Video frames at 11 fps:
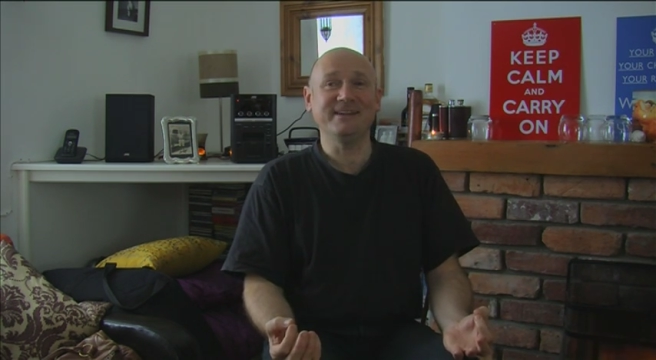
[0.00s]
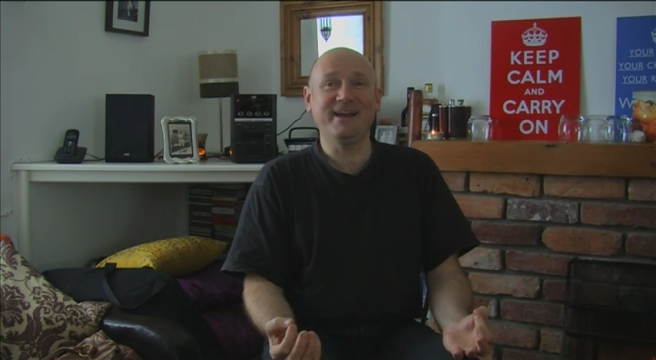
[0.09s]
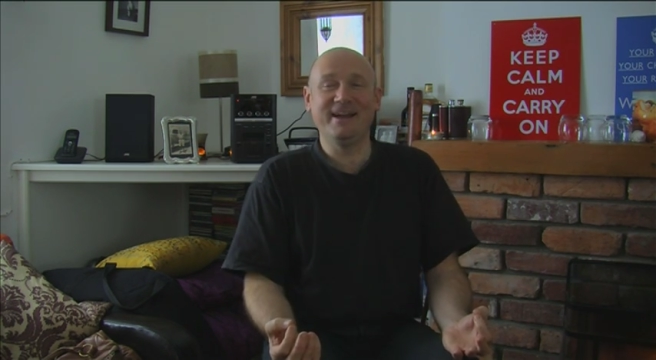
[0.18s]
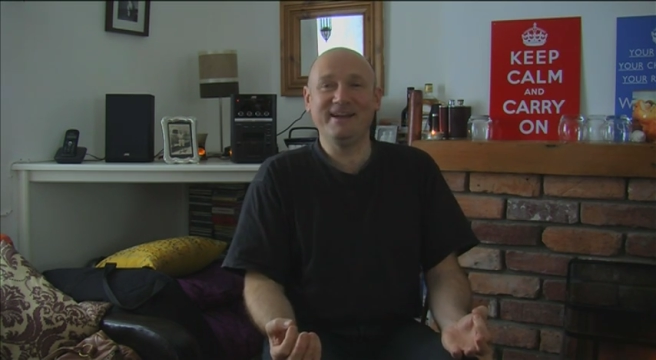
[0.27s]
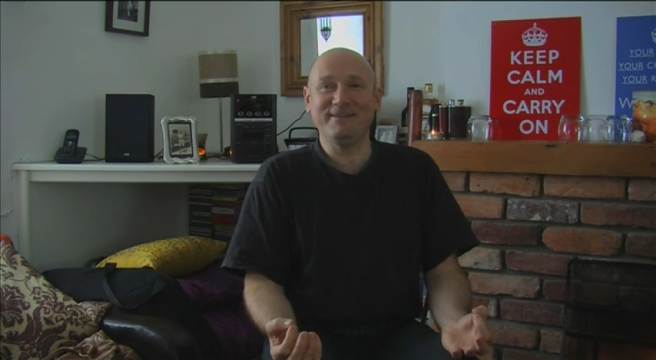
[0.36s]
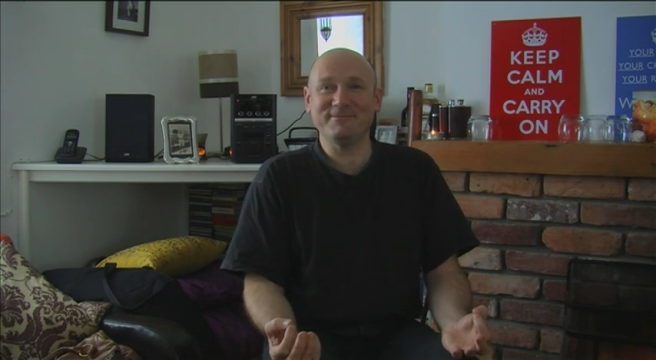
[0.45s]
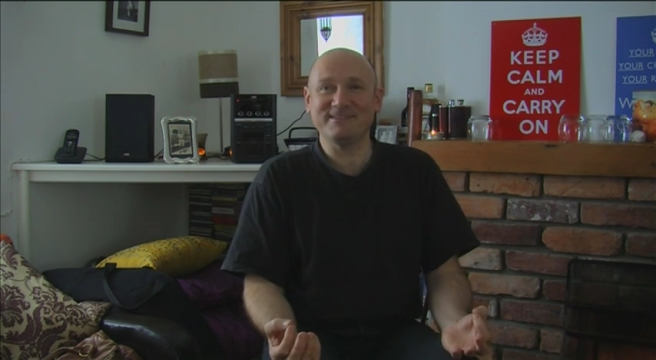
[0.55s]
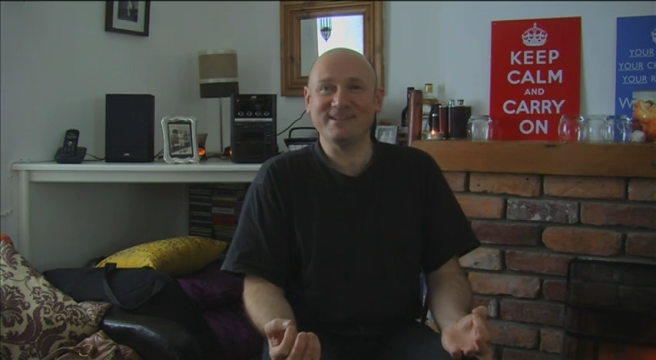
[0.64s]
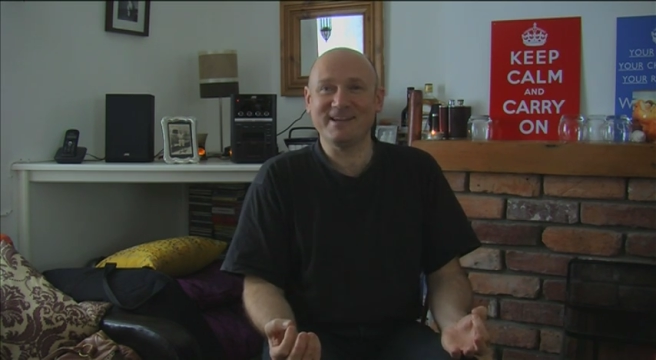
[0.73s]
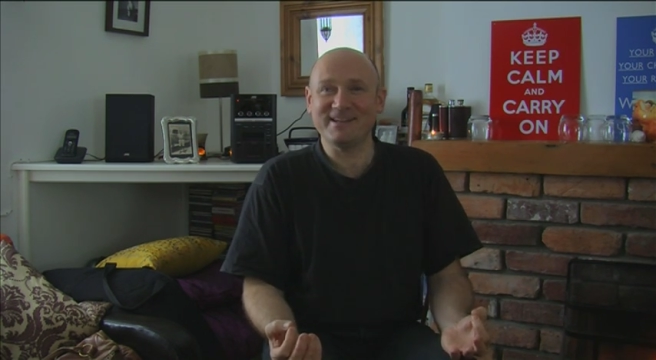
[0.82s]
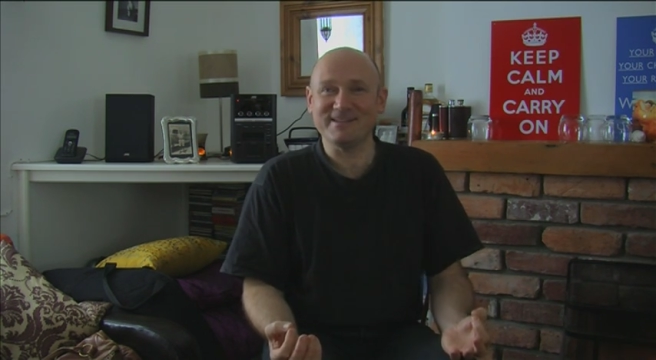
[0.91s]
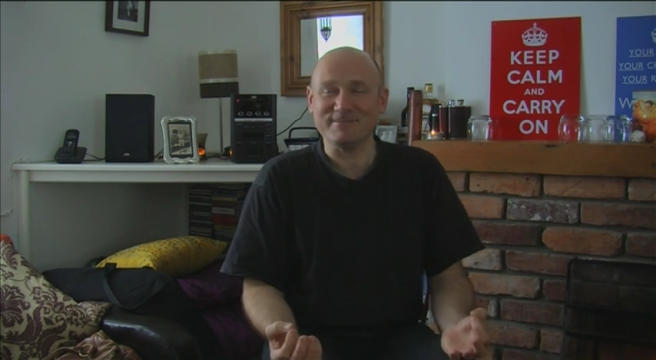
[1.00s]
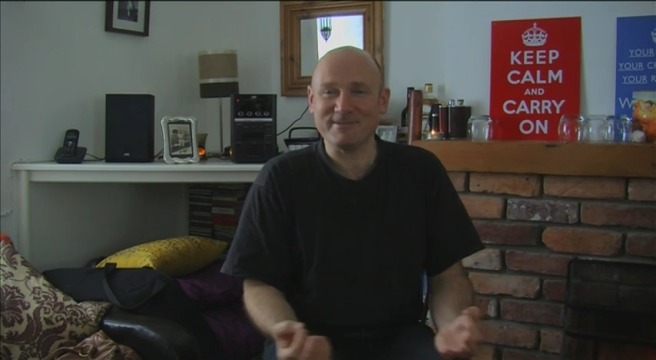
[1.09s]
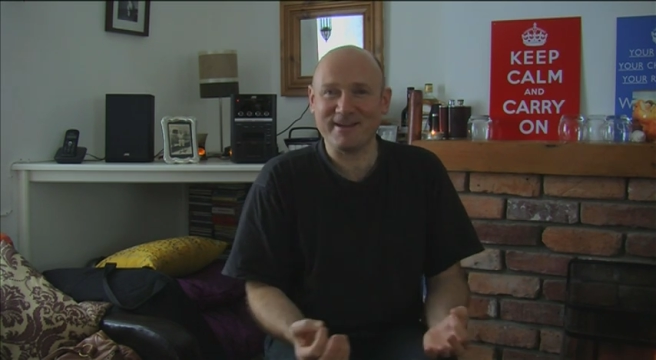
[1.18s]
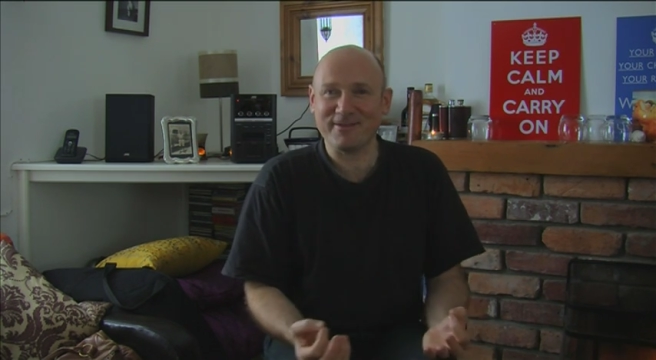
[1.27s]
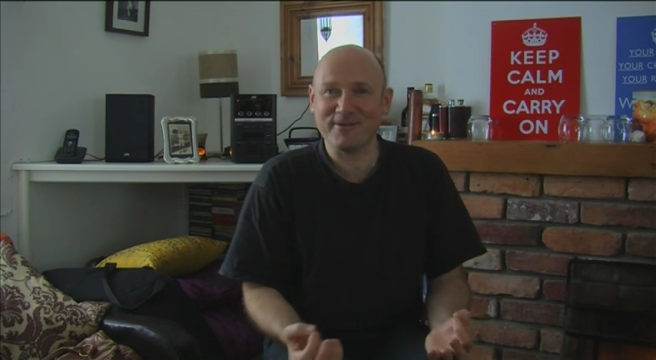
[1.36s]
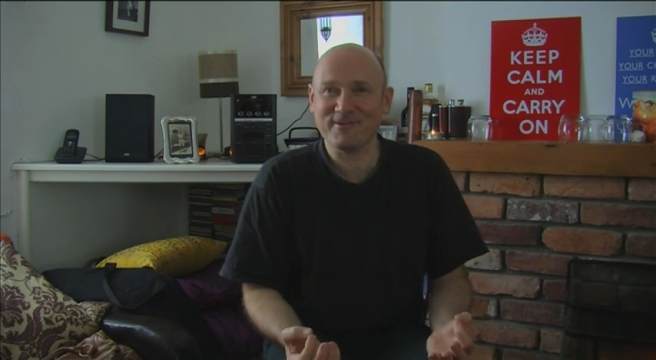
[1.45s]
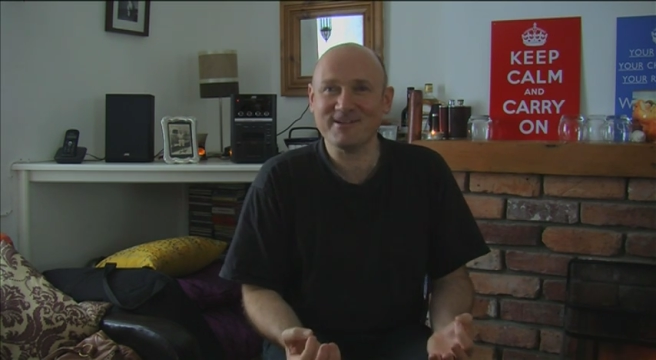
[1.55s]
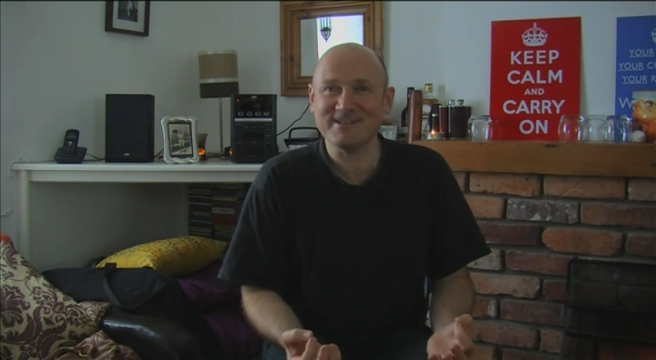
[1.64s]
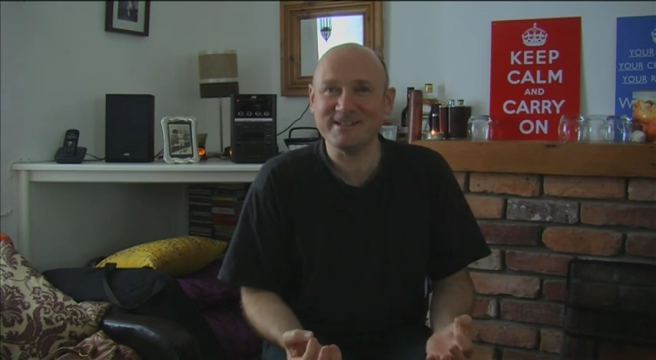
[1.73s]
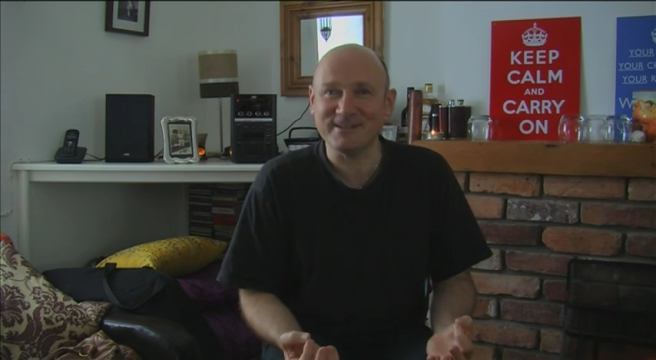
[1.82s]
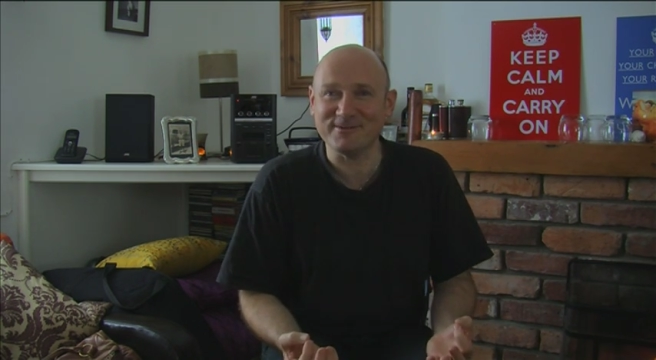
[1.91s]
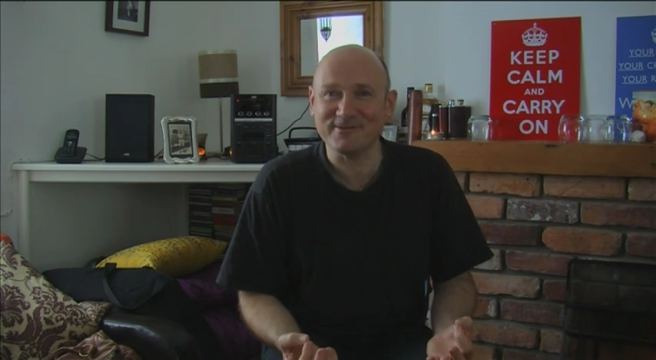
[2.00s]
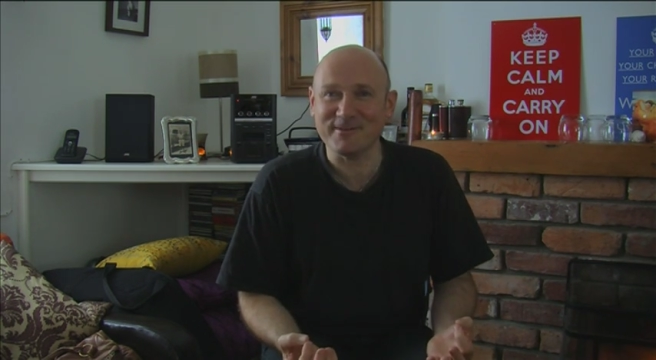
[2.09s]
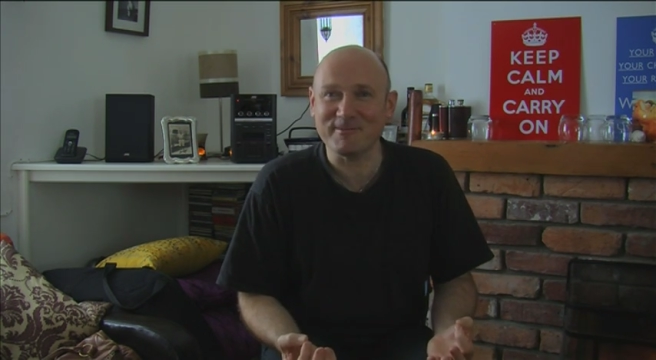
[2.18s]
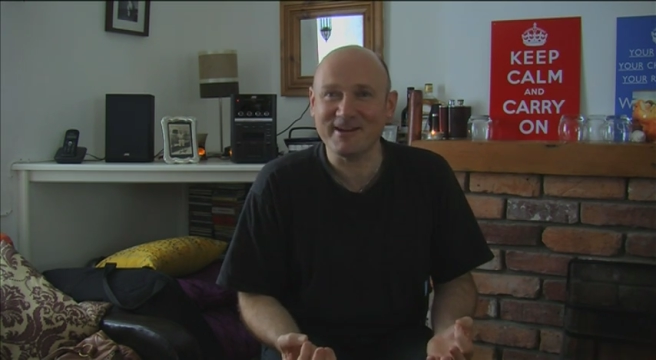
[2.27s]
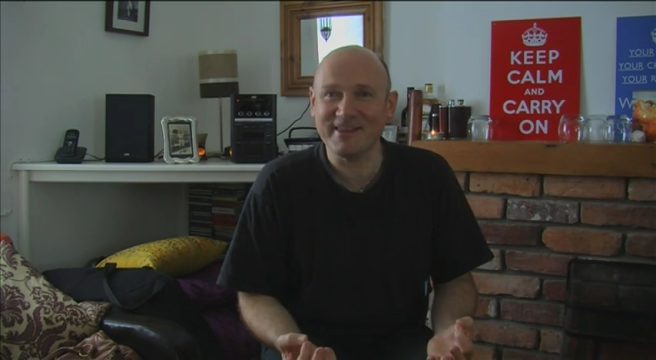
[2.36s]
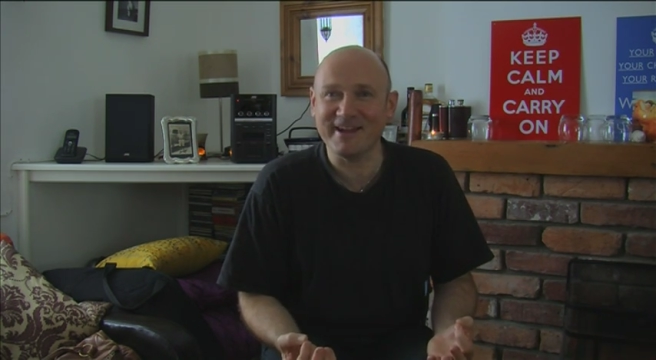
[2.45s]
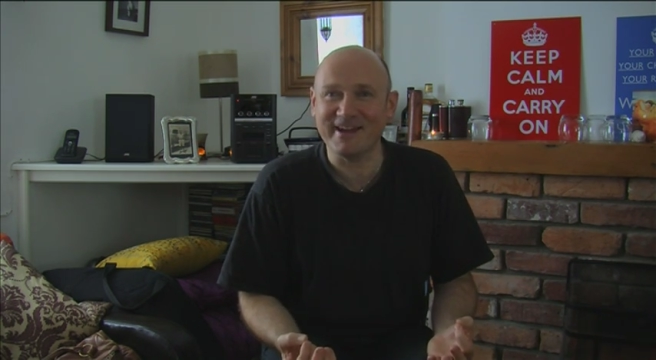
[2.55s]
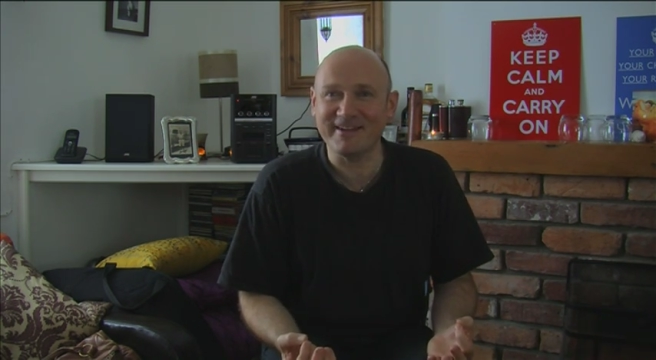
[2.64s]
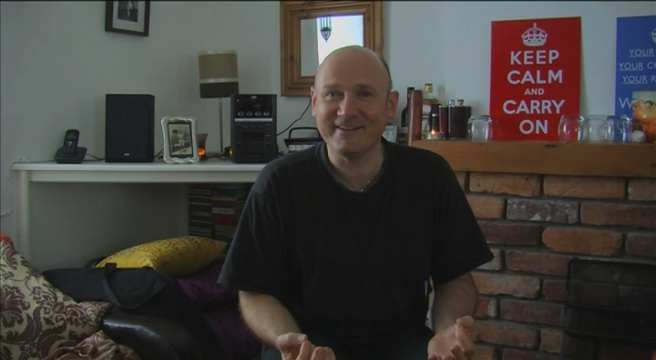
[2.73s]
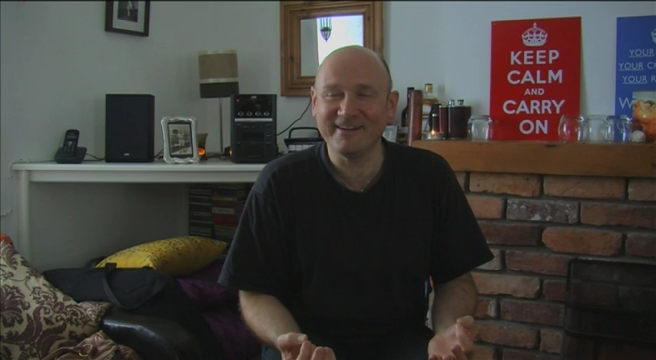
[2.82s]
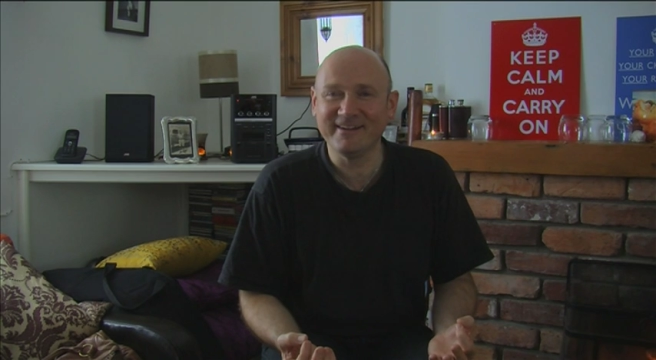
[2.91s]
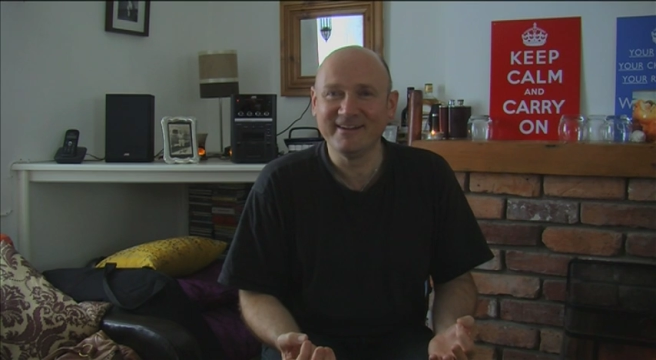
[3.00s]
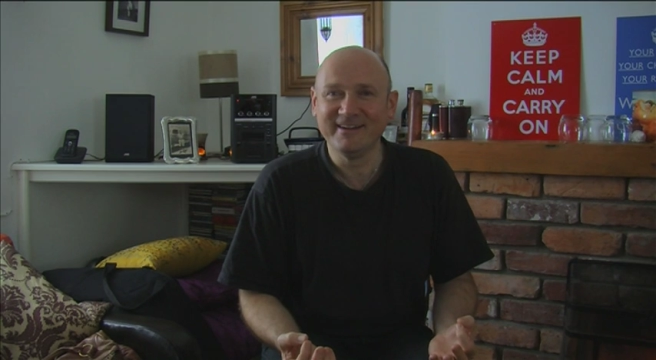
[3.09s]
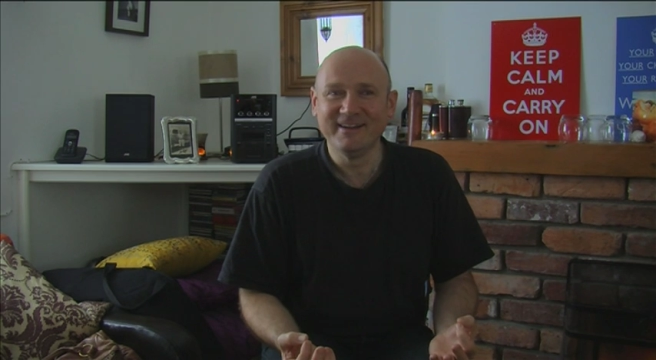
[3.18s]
and it was like something out of the Karate Kid or something like that, you know.